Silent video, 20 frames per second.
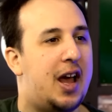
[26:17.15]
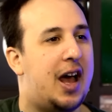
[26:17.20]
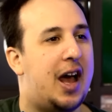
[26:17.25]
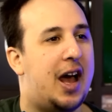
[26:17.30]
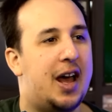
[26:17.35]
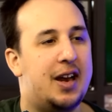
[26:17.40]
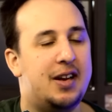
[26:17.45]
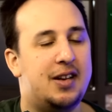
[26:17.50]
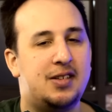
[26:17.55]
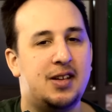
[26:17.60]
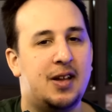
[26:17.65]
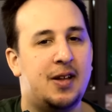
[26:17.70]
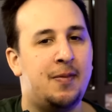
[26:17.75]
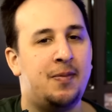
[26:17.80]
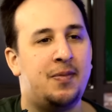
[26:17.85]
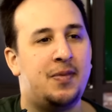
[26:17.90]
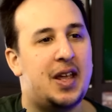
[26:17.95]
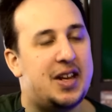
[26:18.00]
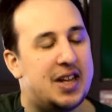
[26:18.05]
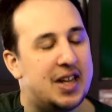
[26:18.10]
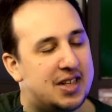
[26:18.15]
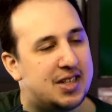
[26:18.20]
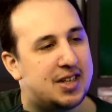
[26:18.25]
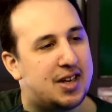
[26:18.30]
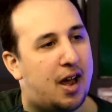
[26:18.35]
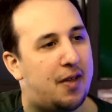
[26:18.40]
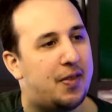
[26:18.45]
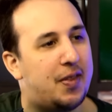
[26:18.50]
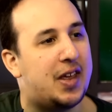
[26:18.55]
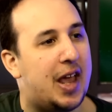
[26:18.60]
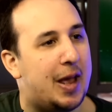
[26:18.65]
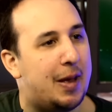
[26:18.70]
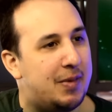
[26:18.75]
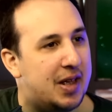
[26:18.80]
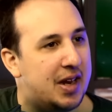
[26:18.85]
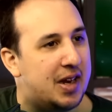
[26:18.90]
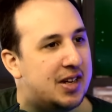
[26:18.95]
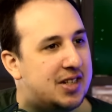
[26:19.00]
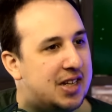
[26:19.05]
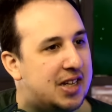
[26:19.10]
And they did start the game
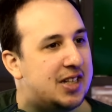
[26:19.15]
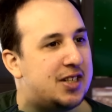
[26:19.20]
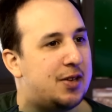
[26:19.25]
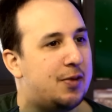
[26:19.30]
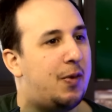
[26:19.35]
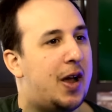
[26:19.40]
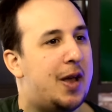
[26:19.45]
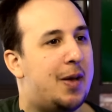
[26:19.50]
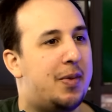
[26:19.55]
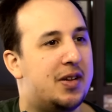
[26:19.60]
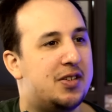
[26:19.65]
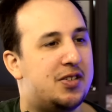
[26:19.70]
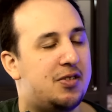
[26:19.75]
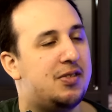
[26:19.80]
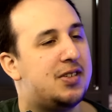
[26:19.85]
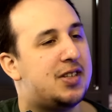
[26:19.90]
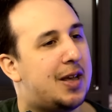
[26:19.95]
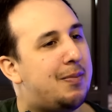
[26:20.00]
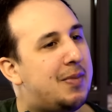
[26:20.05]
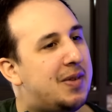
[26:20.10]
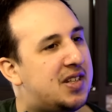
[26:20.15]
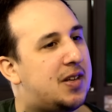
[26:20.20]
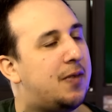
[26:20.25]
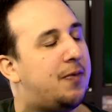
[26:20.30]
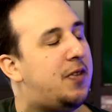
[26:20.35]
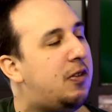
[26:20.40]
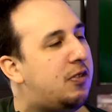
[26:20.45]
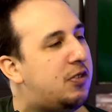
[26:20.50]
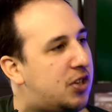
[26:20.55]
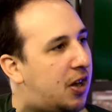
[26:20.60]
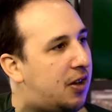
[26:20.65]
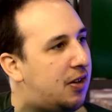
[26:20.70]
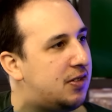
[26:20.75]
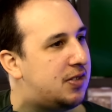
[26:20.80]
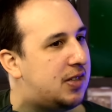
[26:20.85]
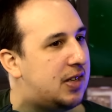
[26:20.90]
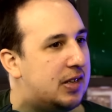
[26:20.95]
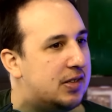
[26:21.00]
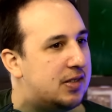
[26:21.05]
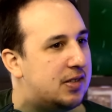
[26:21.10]
in a decent way, but as soon as they missed a few
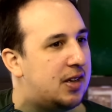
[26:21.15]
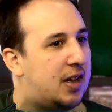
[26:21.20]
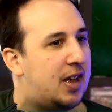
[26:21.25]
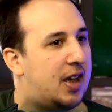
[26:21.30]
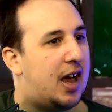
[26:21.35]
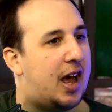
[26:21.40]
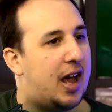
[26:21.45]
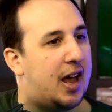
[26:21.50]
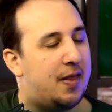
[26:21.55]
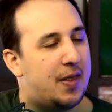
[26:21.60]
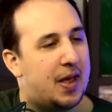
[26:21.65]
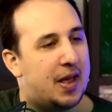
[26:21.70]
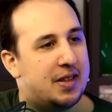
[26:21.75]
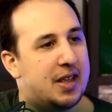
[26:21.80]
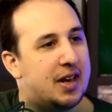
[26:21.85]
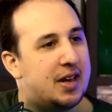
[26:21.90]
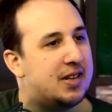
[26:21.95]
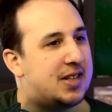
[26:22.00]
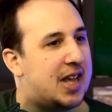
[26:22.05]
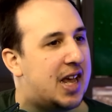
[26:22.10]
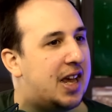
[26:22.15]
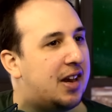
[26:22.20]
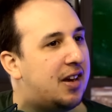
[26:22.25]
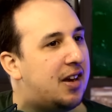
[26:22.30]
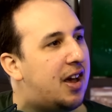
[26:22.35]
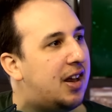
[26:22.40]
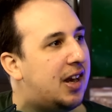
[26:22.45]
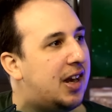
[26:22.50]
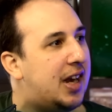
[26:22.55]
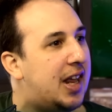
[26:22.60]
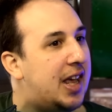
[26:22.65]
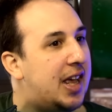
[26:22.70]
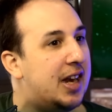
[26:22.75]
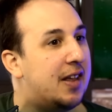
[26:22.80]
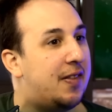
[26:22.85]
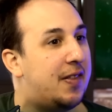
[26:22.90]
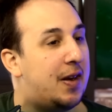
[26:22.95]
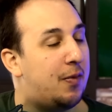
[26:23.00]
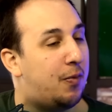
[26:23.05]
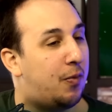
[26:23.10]
chances and they didn't take an early lead,
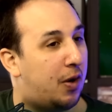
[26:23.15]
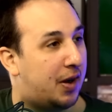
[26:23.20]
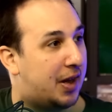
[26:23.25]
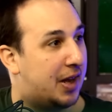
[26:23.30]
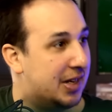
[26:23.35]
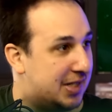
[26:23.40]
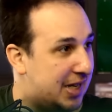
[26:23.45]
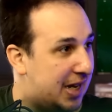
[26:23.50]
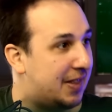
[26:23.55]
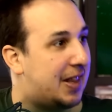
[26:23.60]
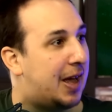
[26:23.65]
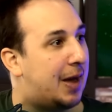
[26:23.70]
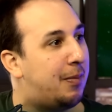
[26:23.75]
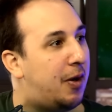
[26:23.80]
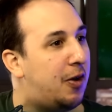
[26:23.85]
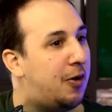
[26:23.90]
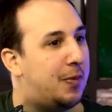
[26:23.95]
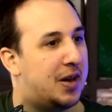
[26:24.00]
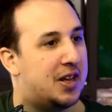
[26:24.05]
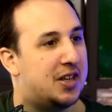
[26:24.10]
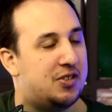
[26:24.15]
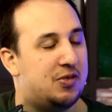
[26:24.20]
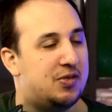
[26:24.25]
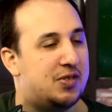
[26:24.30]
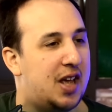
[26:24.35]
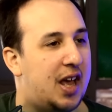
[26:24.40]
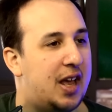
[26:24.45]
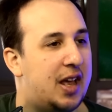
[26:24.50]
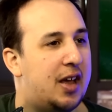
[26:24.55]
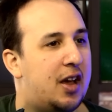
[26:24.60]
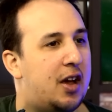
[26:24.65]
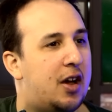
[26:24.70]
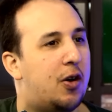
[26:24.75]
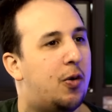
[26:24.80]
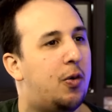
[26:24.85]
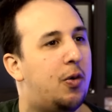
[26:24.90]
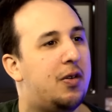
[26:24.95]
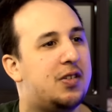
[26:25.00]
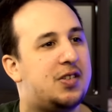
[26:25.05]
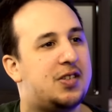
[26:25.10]
and then Watkins had that moment, as you say,
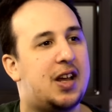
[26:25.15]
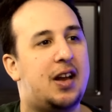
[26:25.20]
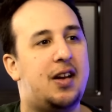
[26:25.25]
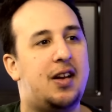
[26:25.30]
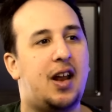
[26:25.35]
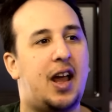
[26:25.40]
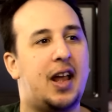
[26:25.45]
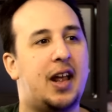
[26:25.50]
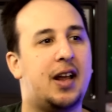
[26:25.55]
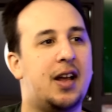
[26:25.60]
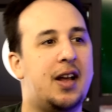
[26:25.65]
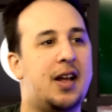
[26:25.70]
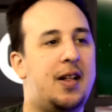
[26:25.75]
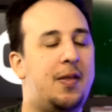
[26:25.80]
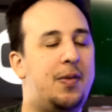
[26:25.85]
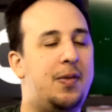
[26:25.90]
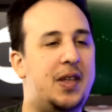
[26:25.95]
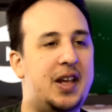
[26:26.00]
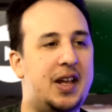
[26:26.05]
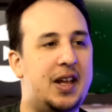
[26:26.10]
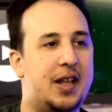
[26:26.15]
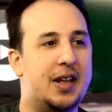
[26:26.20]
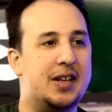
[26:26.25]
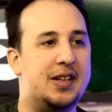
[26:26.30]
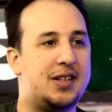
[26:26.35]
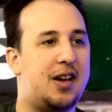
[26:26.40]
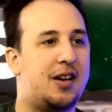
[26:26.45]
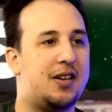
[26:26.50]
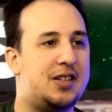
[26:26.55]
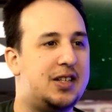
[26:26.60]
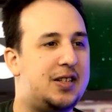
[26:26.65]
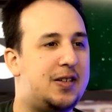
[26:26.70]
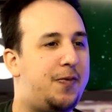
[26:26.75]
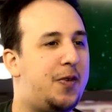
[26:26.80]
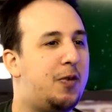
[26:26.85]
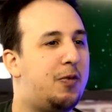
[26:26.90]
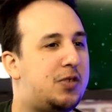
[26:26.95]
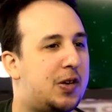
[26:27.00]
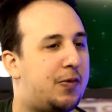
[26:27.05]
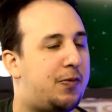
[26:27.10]
all of a sudden like the it started to
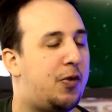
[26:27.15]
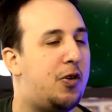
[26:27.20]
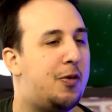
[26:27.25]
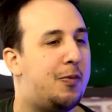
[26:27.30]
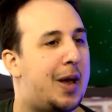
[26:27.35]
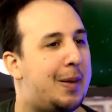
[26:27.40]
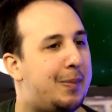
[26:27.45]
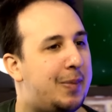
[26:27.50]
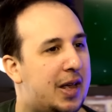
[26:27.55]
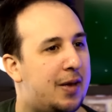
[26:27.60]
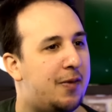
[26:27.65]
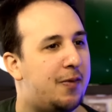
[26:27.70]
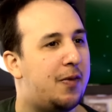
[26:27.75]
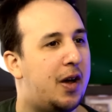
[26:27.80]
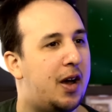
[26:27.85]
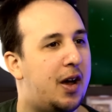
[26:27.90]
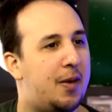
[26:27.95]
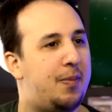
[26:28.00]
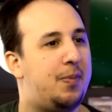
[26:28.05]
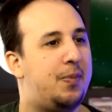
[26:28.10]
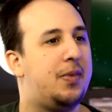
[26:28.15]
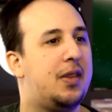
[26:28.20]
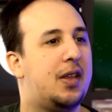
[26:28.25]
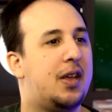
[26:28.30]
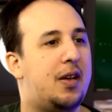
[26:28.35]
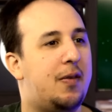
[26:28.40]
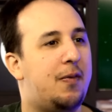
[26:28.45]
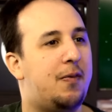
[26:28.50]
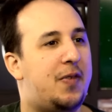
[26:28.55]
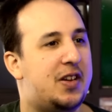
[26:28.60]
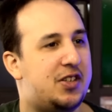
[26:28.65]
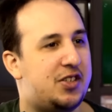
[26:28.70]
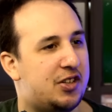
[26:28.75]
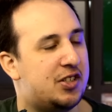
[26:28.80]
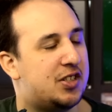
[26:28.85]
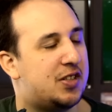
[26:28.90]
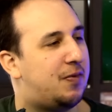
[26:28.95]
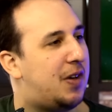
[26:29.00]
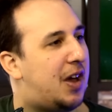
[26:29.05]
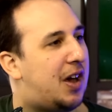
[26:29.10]
filter through. Maybe um,
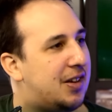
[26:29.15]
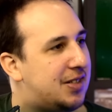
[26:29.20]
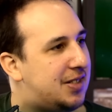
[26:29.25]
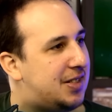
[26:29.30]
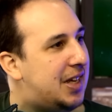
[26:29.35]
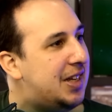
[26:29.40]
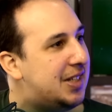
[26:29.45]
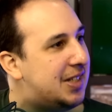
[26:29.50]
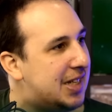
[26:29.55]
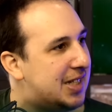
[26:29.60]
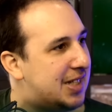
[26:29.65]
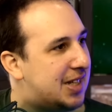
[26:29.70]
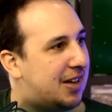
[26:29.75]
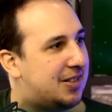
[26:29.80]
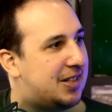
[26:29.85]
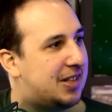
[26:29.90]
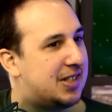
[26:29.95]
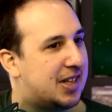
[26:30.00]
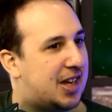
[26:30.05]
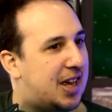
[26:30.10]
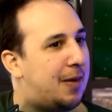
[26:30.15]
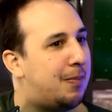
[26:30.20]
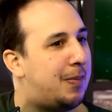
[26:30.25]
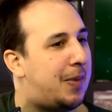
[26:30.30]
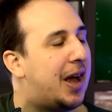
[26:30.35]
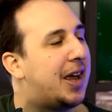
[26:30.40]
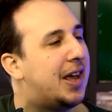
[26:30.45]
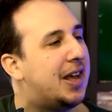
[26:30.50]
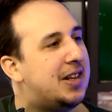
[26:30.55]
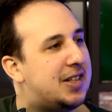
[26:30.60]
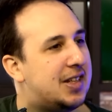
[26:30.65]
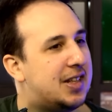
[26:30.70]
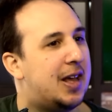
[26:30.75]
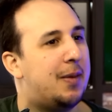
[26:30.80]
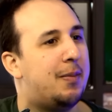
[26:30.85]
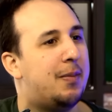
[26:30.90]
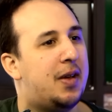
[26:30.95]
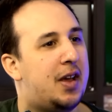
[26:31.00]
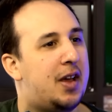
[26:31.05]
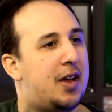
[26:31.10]
visions of last season started to come back into
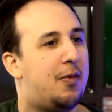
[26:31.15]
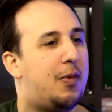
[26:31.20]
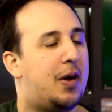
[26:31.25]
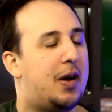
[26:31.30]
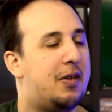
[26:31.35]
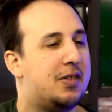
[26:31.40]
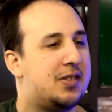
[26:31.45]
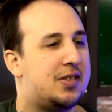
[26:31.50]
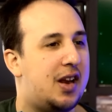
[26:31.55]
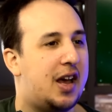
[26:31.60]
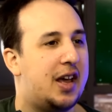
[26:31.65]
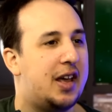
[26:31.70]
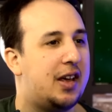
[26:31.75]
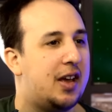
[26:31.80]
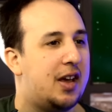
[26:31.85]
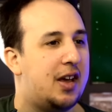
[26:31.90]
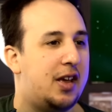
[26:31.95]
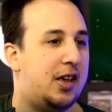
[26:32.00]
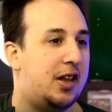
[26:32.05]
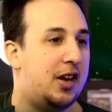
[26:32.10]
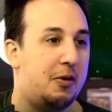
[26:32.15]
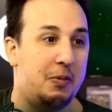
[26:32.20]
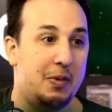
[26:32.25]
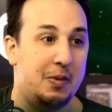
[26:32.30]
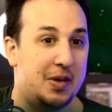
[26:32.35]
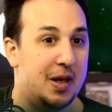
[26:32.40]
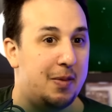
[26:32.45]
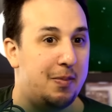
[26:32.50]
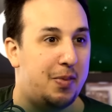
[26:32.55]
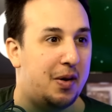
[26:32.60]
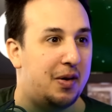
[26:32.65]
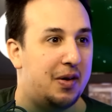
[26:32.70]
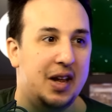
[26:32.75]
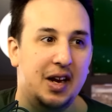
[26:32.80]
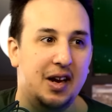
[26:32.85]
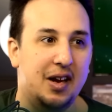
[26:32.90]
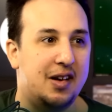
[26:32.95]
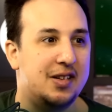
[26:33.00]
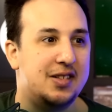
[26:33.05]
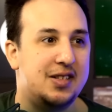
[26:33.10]
them. Whereas, like, you know, we did bottle
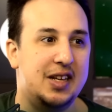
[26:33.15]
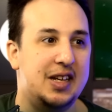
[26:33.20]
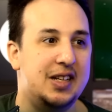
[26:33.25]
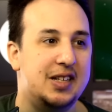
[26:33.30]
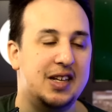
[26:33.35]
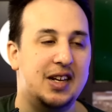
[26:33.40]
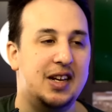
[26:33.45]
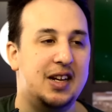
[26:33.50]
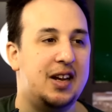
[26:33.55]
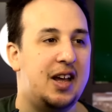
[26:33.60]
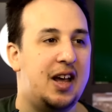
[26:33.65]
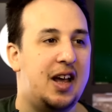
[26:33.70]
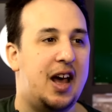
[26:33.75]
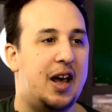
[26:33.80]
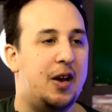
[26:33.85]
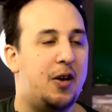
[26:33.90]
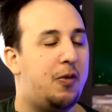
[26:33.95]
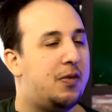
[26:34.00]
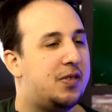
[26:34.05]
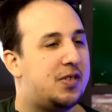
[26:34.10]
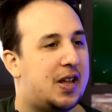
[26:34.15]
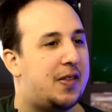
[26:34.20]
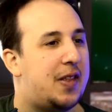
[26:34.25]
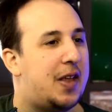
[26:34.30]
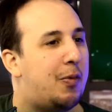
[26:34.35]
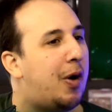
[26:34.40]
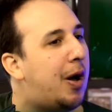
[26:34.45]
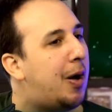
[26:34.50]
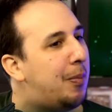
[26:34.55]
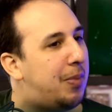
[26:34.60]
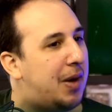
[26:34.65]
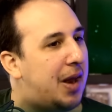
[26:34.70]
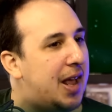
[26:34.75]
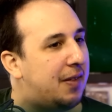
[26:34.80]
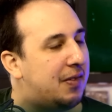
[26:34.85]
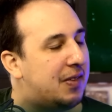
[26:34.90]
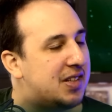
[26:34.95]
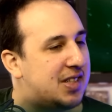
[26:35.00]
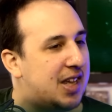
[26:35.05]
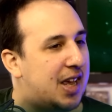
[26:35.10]
it last season and, and all of a sudden they weren't
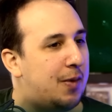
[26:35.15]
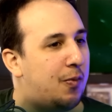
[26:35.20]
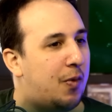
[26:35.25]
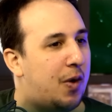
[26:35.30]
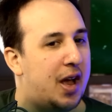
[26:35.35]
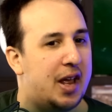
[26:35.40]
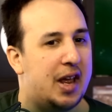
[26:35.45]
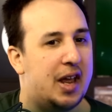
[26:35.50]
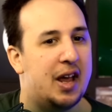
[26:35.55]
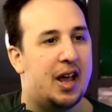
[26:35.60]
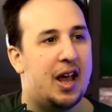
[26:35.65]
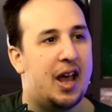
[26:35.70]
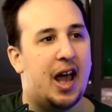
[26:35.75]
playing the same way.